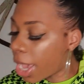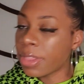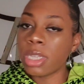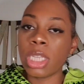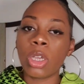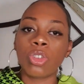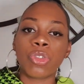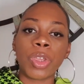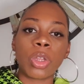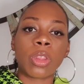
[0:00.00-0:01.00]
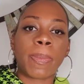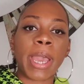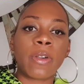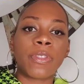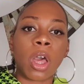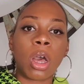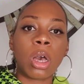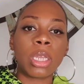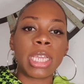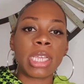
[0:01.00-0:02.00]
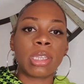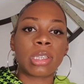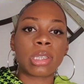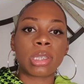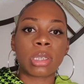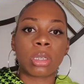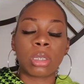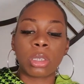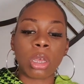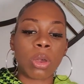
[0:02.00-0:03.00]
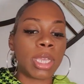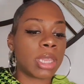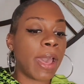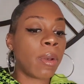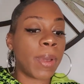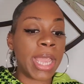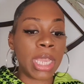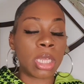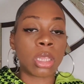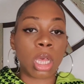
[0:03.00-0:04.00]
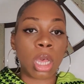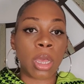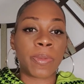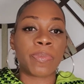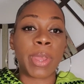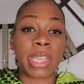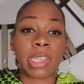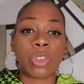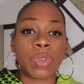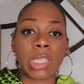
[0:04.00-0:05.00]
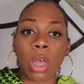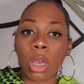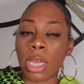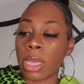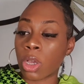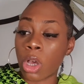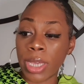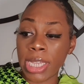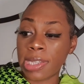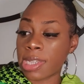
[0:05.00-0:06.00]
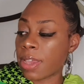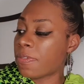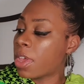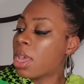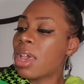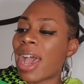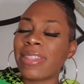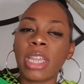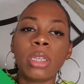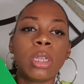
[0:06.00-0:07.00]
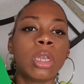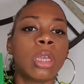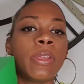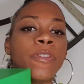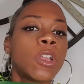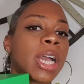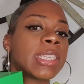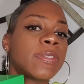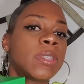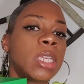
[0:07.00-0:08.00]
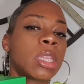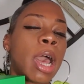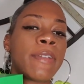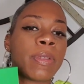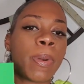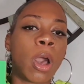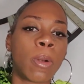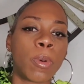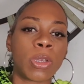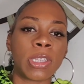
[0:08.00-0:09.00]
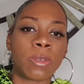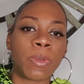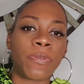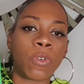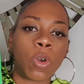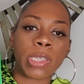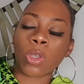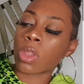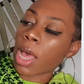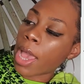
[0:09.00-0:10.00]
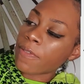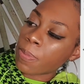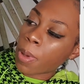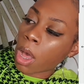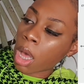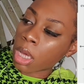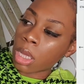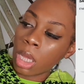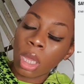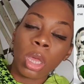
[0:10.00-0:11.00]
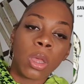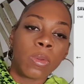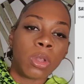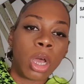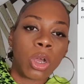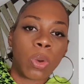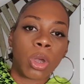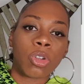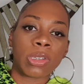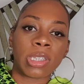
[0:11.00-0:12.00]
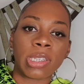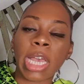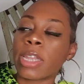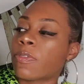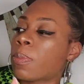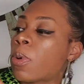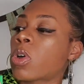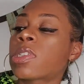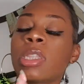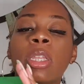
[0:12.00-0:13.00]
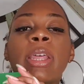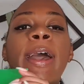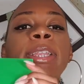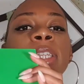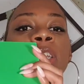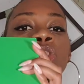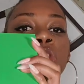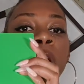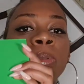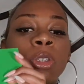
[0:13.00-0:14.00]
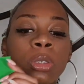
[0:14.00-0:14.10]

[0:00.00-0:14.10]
the neon green on the back of the harness. So in that way, the accessories are cohesive. And then if you guys have seen the Ivy Park boxes before, it's got the Ivy Park logo across the side of the box, and then the Adidas straps,